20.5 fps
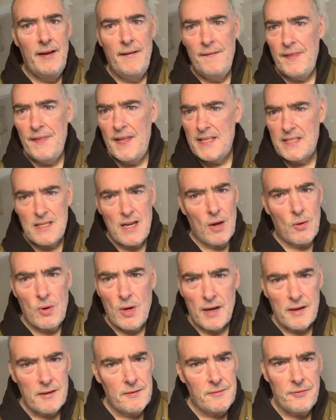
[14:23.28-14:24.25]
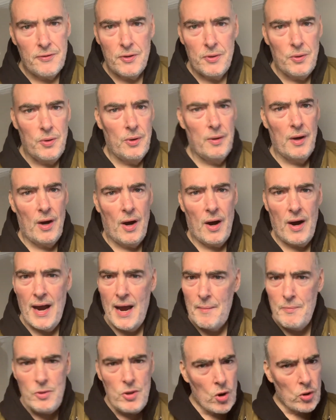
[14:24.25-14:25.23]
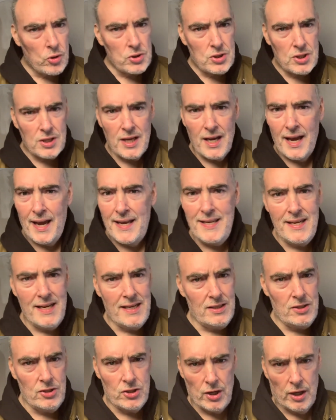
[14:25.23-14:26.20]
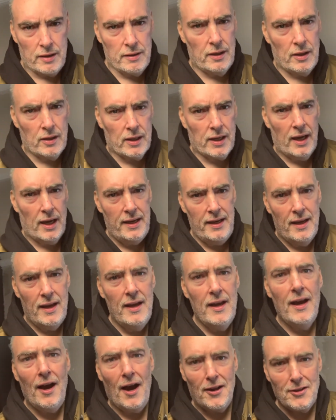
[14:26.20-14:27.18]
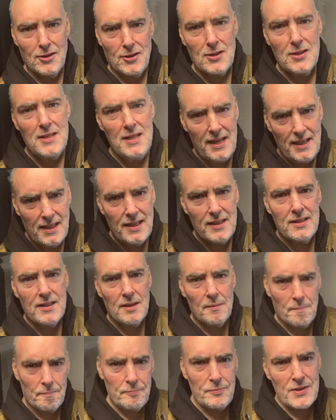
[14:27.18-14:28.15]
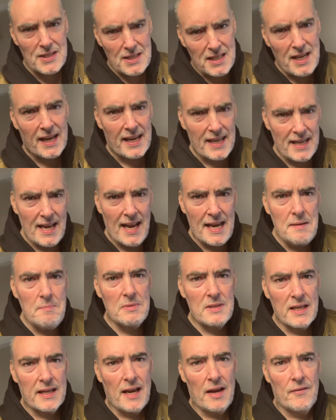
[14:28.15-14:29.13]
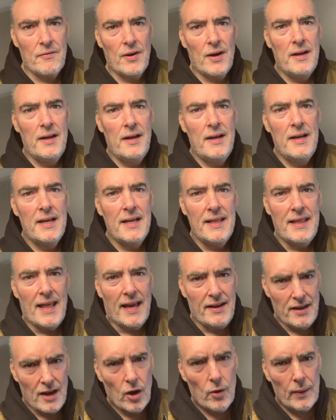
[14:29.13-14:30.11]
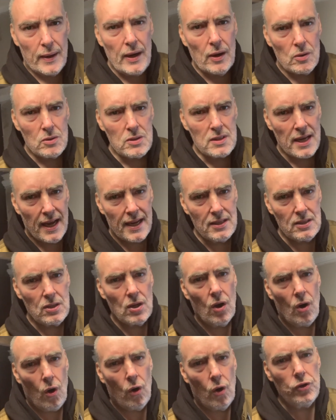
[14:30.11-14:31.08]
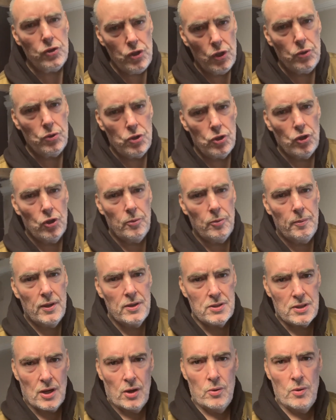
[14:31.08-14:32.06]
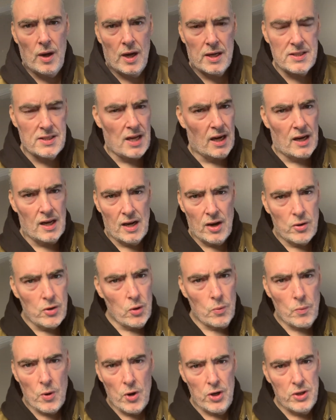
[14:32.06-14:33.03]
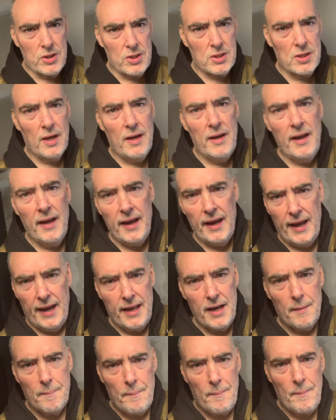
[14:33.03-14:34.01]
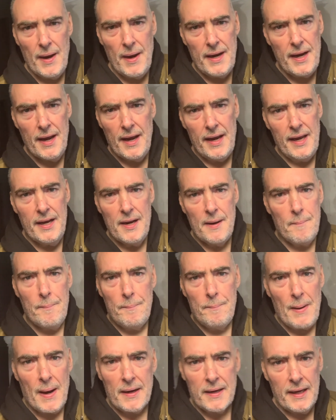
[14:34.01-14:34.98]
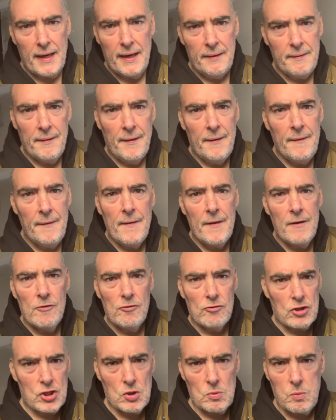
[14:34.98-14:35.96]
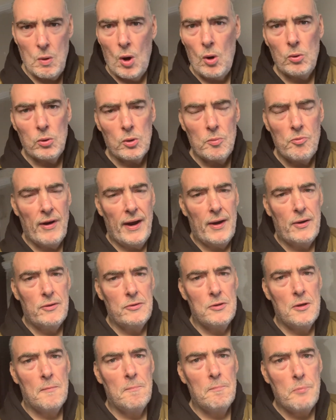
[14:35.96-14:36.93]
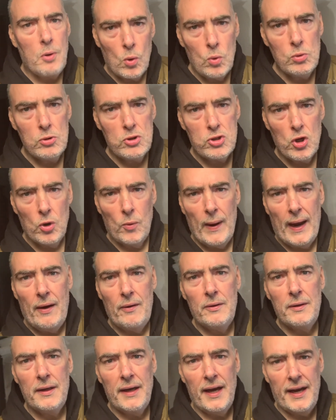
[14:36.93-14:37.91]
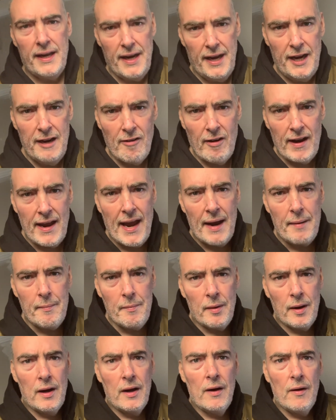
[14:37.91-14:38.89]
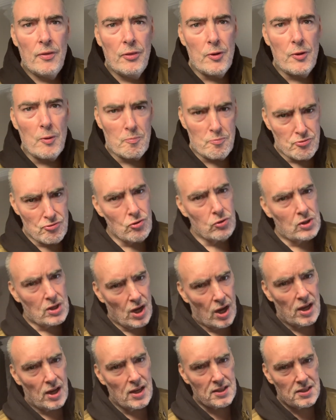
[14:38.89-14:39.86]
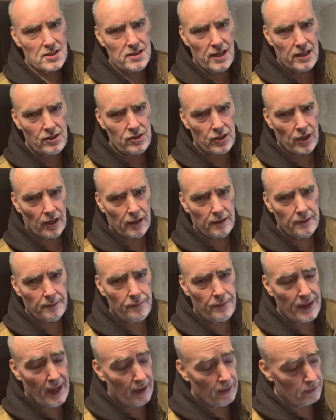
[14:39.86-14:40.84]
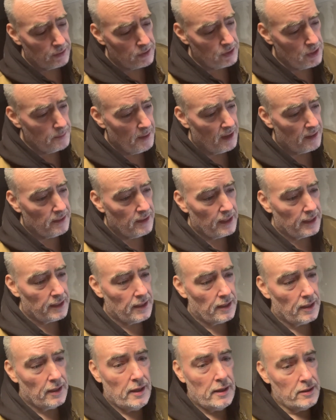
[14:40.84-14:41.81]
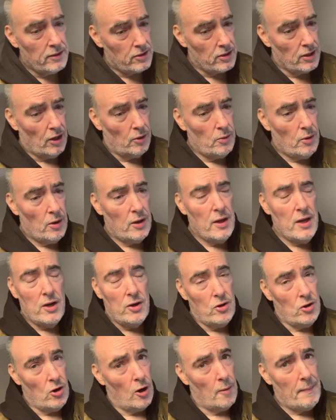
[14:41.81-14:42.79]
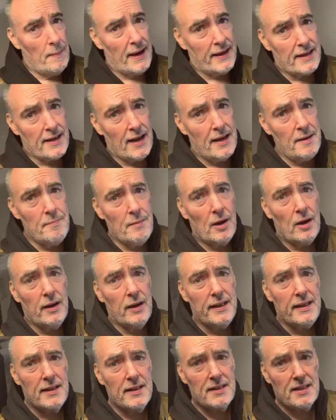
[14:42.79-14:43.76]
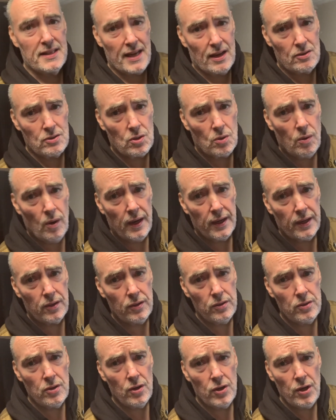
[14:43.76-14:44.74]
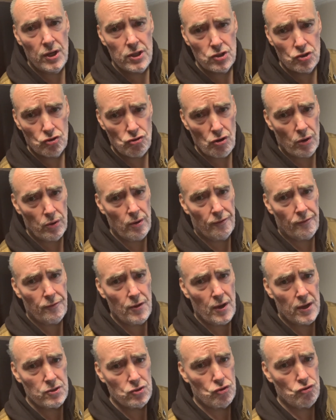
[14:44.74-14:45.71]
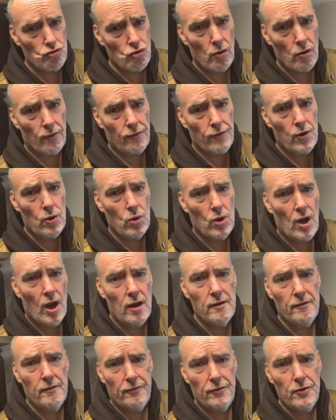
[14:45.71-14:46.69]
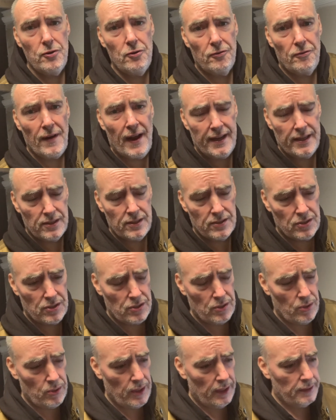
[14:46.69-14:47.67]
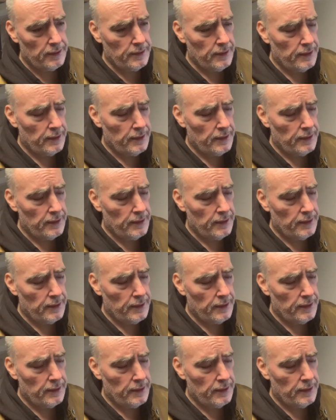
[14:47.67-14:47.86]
There's no kung fu. I am not a ninja, okay? I just needed to stick a name together that no one else has on YouTube. So I stuck a load of words in a bucket, swirled them around, pulled two out, and here I am. The Broadcast Ninja. Now, you might think, do you know what? Not a bad name, Marty. Sounds quite good. It's drew a few Kung Fu fans to you.